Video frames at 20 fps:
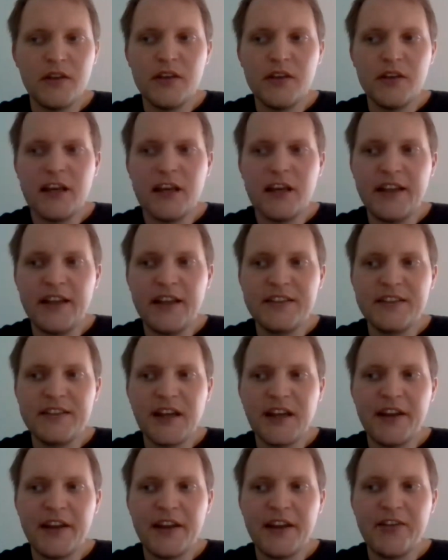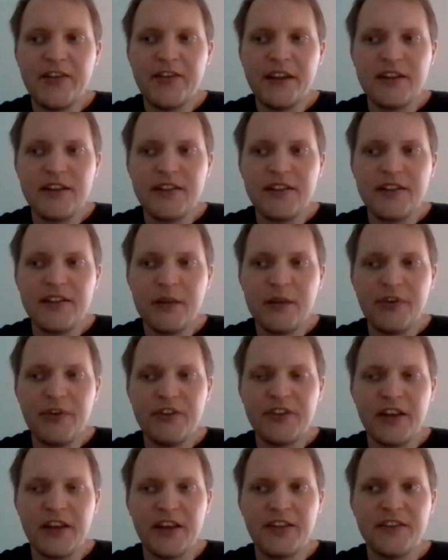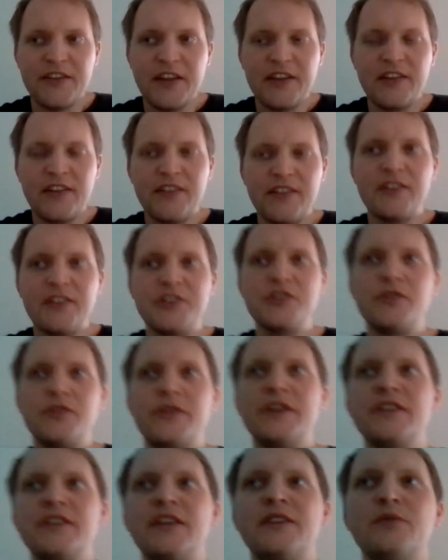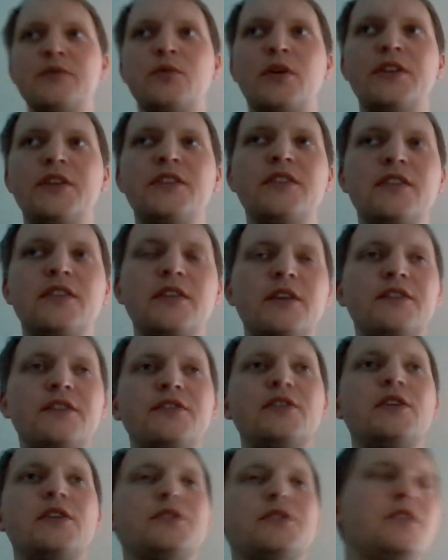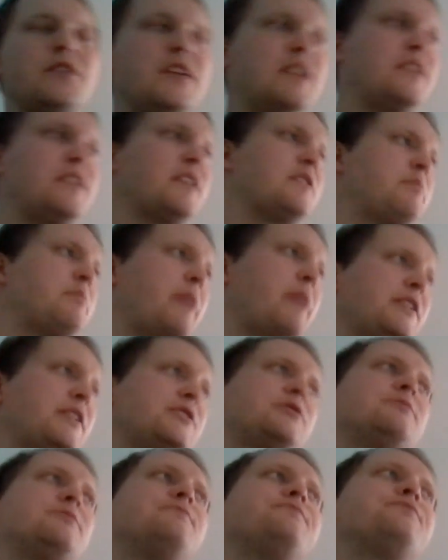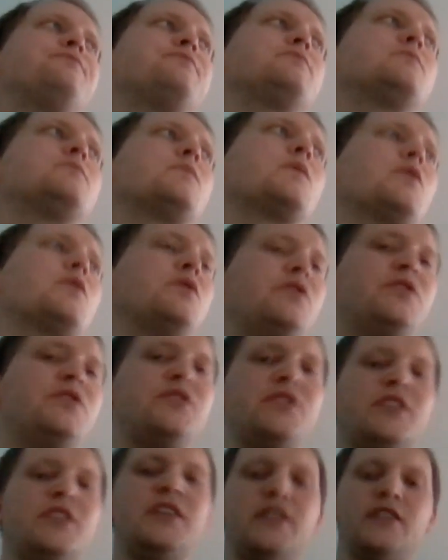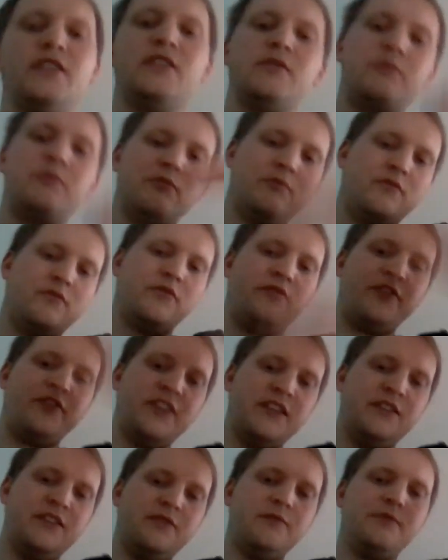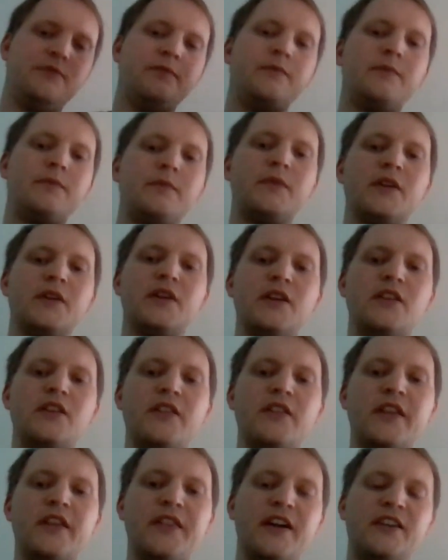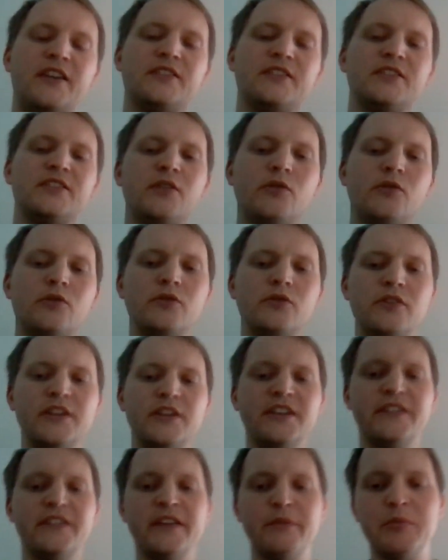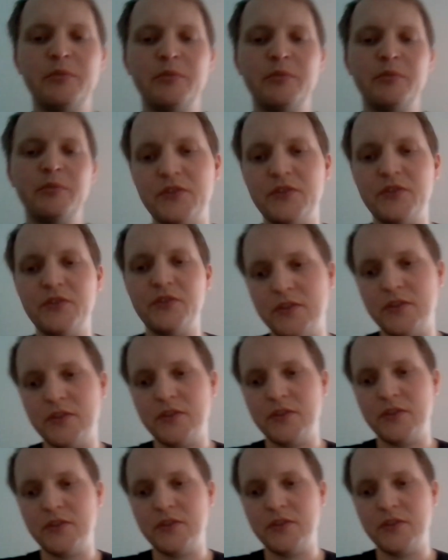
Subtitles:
And I created a Cypress test that is ensuring that if you go to the index page, you see the feed, that there are no disabled posts included.